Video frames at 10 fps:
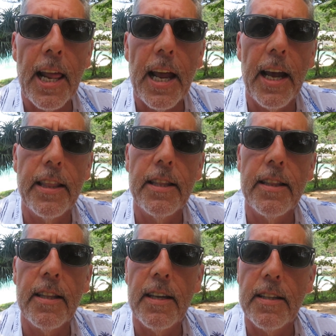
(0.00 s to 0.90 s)
And
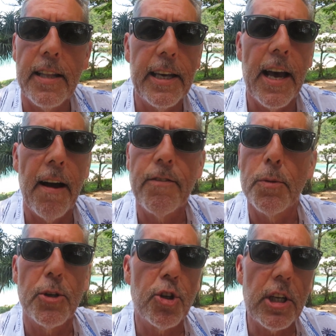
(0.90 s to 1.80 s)
they have the
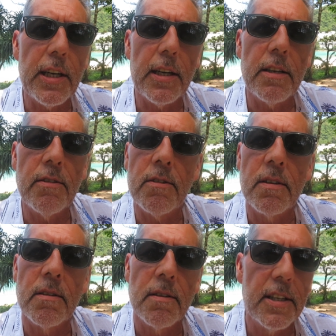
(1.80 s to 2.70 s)
machine,
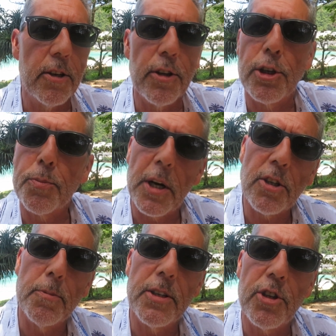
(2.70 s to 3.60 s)
you know, the
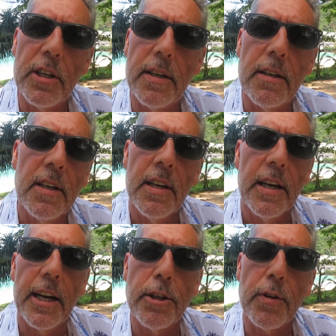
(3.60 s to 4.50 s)
espresso machine,
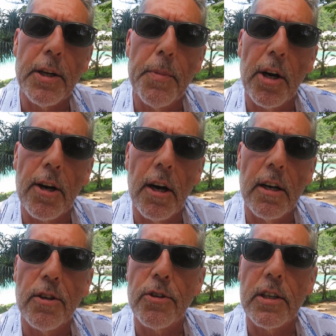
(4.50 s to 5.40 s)
and I drink
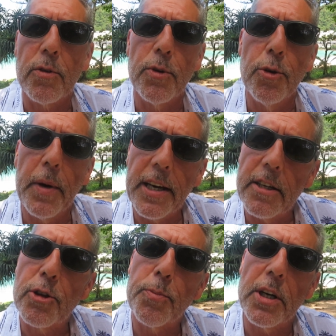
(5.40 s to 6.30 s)
Americanos. That's where you make an
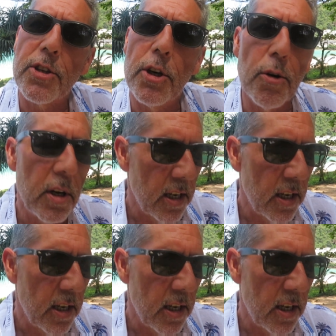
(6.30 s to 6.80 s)
espresso